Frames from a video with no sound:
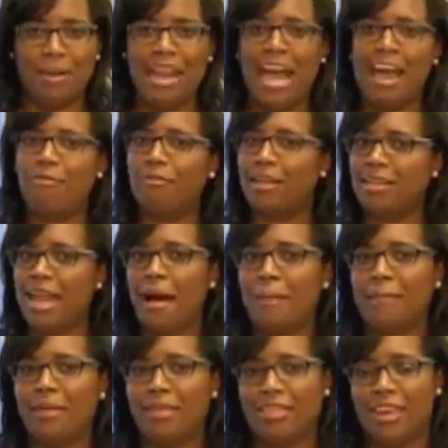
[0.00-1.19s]
But have we
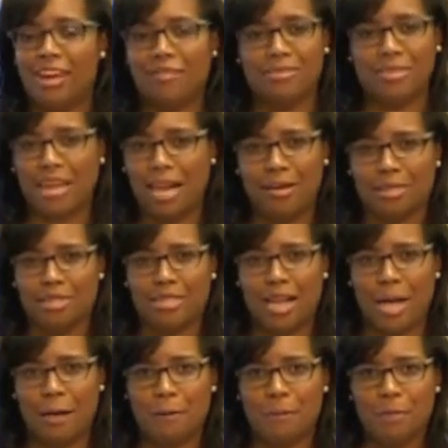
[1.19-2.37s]
not been there from time to
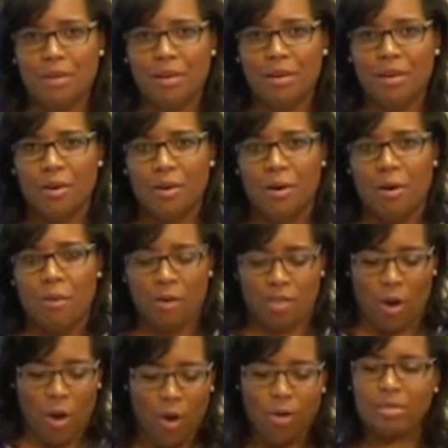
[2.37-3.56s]
time? Where
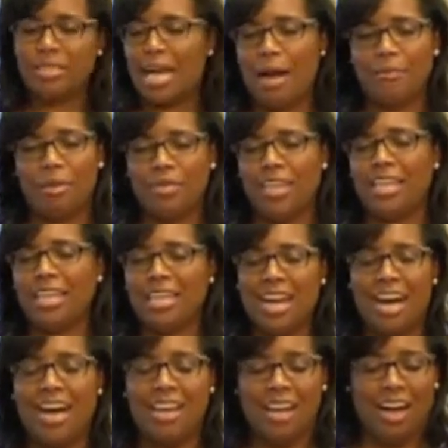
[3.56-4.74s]
the whole time you're thinking,
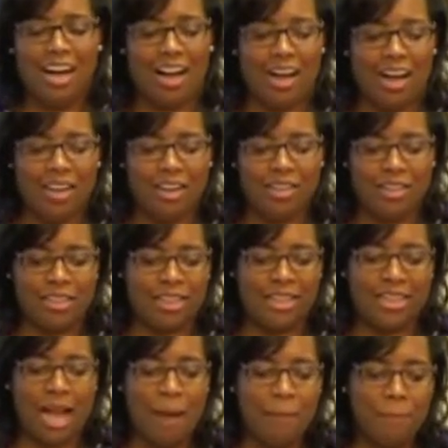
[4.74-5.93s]
God, you're
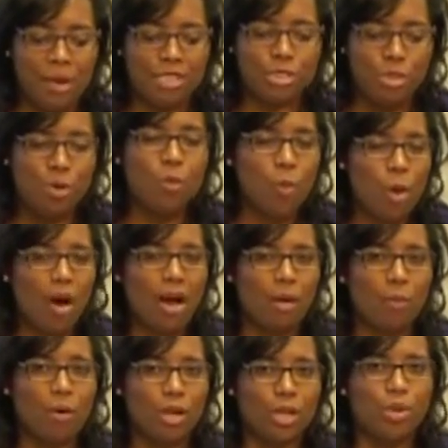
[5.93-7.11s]
thinking how much you
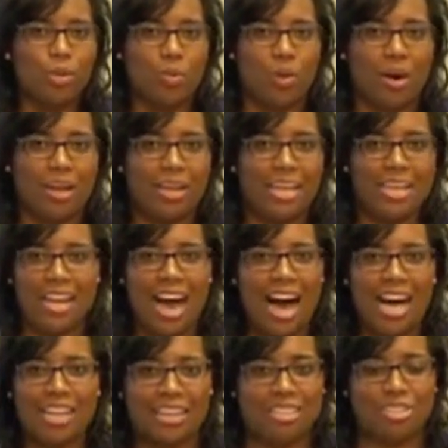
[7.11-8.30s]
want what you want. And
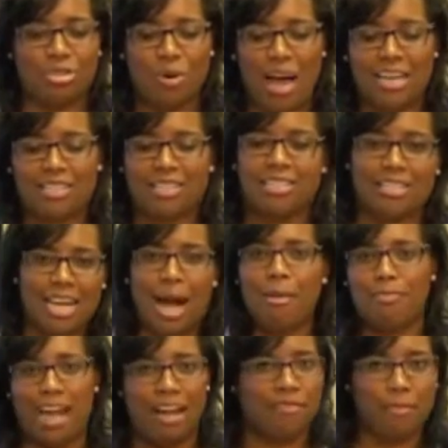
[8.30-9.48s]
God is trying to
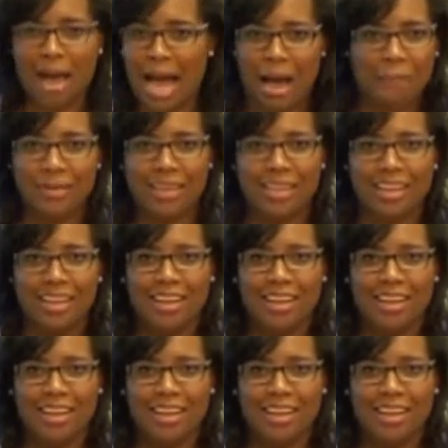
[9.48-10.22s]
stop that from happening.